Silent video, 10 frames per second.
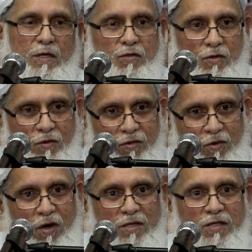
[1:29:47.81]
So
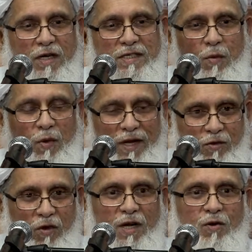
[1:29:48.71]
Rasulullah sallallahu alayhi wa sallam
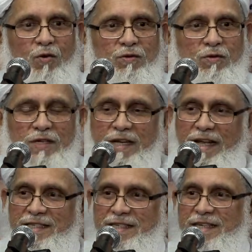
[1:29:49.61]
went on alone to the
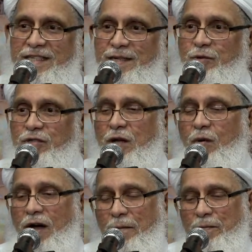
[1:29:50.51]
next stage, the
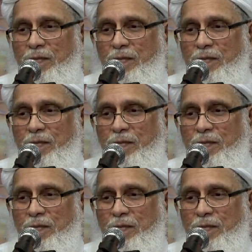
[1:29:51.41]
Mustawa.